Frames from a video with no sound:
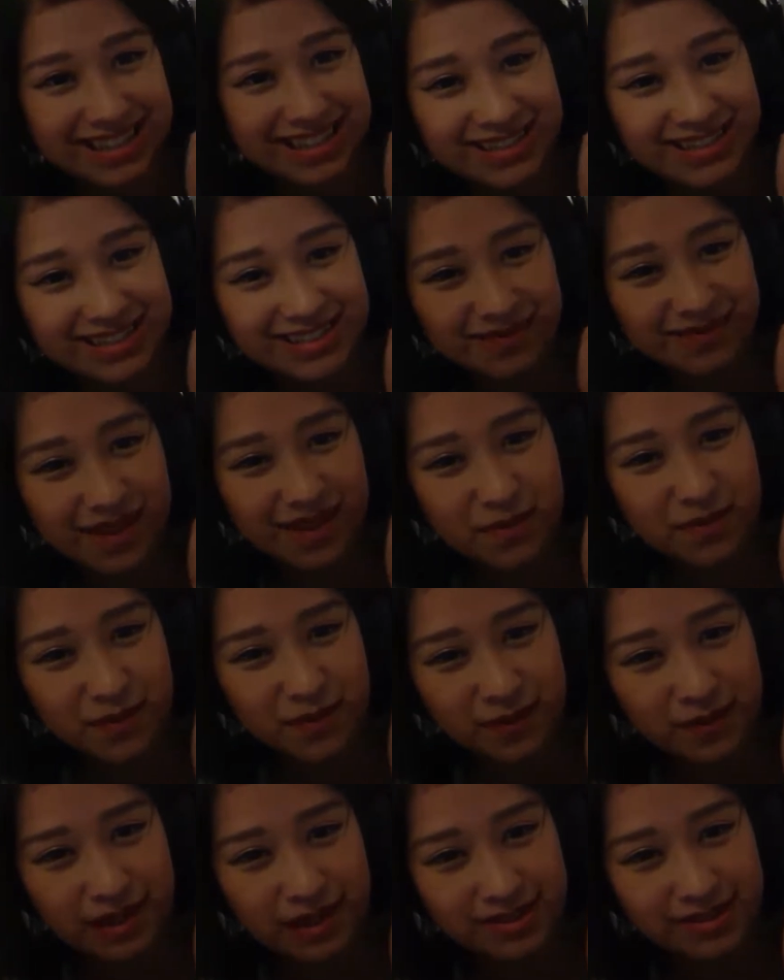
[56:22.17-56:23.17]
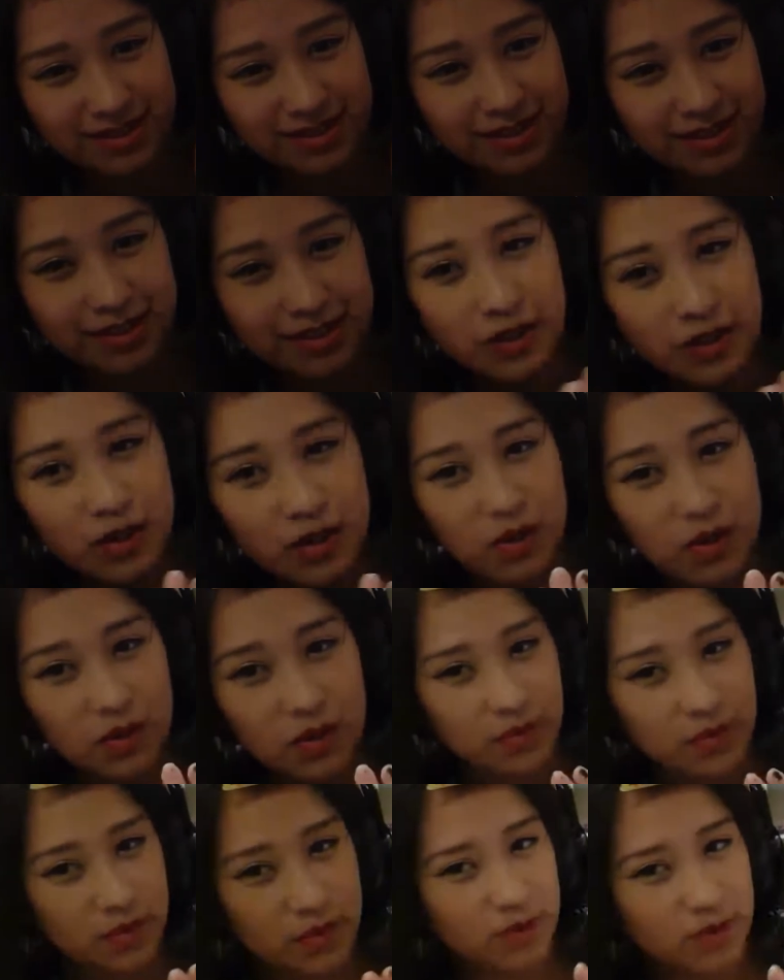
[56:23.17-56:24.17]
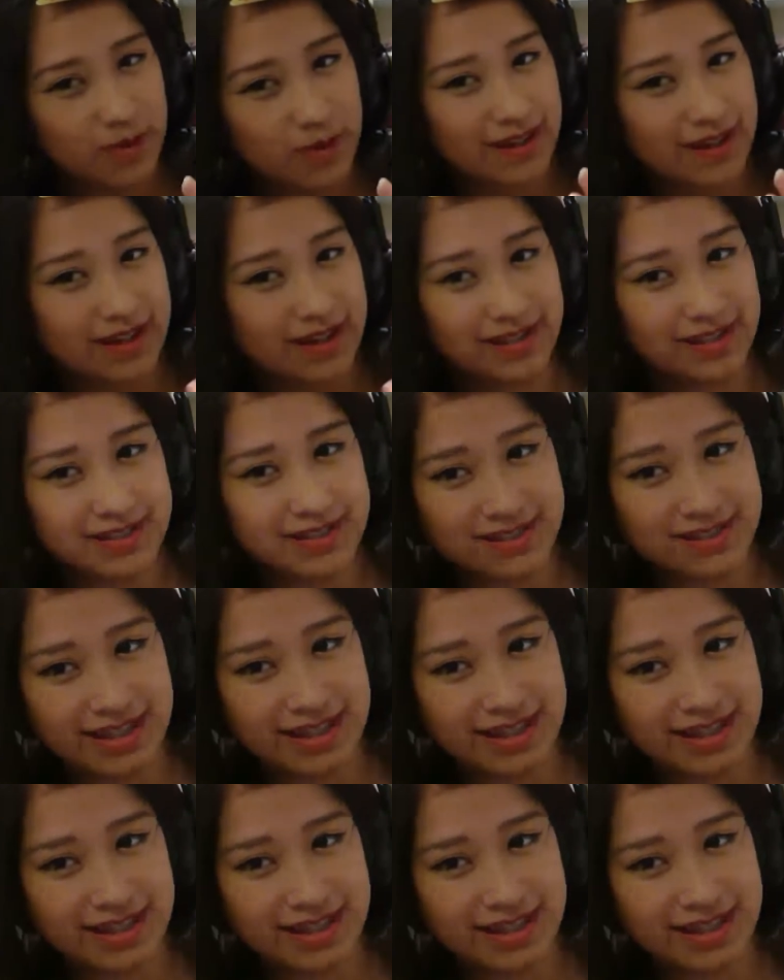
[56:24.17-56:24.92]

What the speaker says: to my professor, or it's